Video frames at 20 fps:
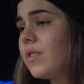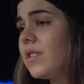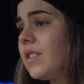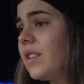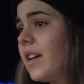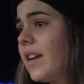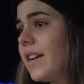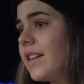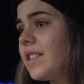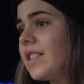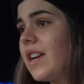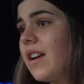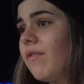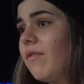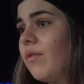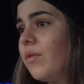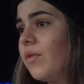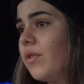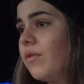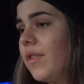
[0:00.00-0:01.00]
lying to
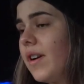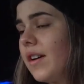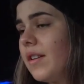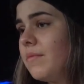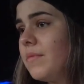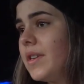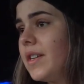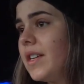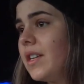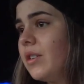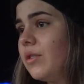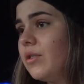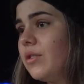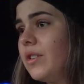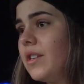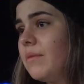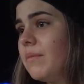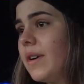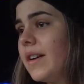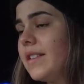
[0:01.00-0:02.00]
everyone around me,
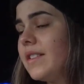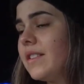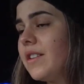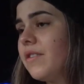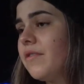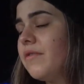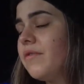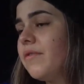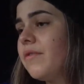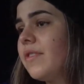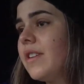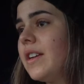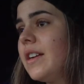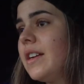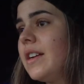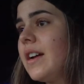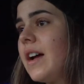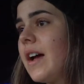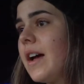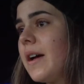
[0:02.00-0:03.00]
including myself.
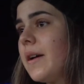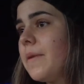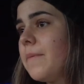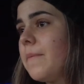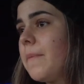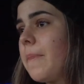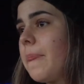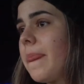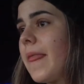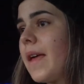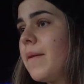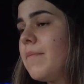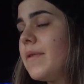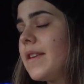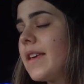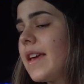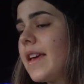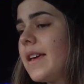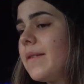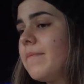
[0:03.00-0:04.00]
I
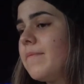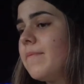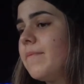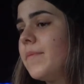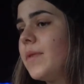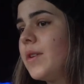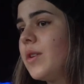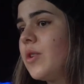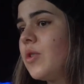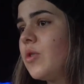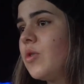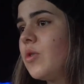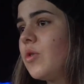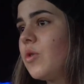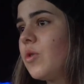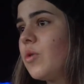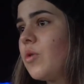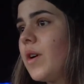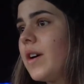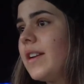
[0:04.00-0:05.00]
became
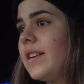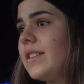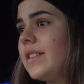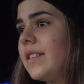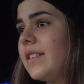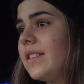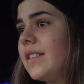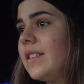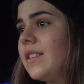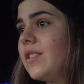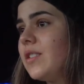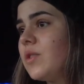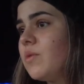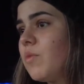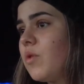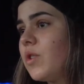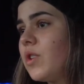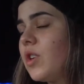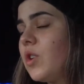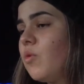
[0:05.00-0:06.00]
quite addicted to
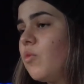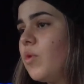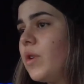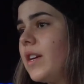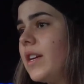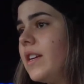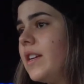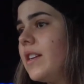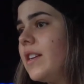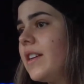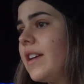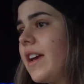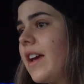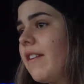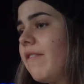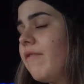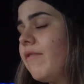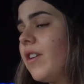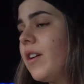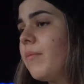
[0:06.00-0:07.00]
smoking weed and
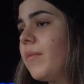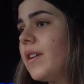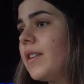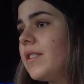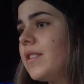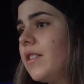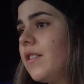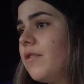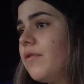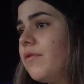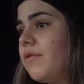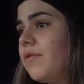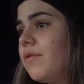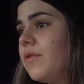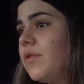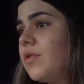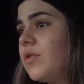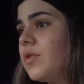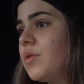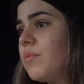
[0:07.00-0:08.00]
found myself
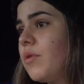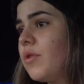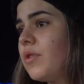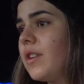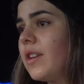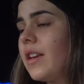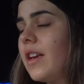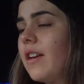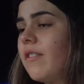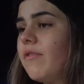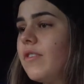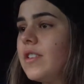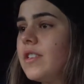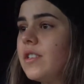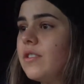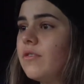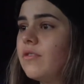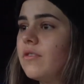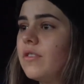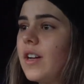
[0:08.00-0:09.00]
smoking every
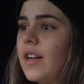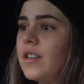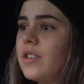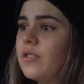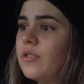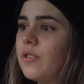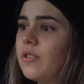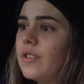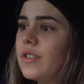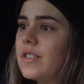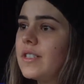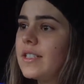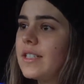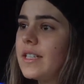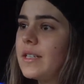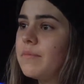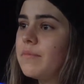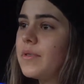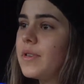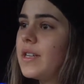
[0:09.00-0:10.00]
single night to go to sleep.
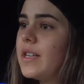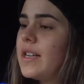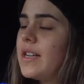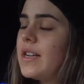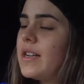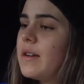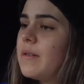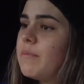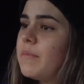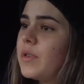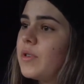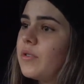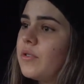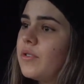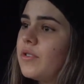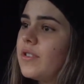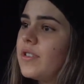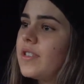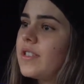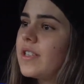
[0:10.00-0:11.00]

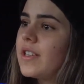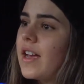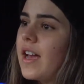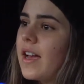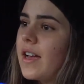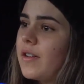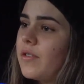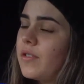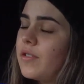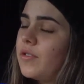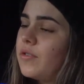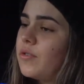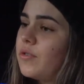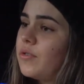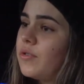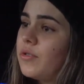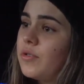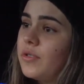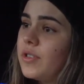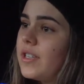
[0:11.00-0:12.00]
Because I
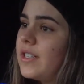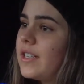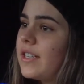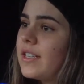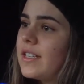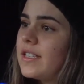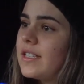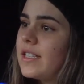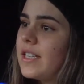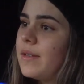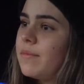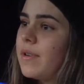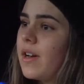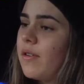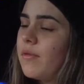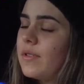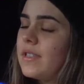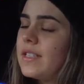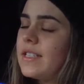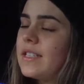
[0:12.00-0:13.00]
couldn't get to sleep, I
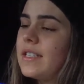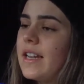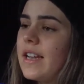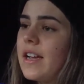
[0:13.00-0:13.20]
would stay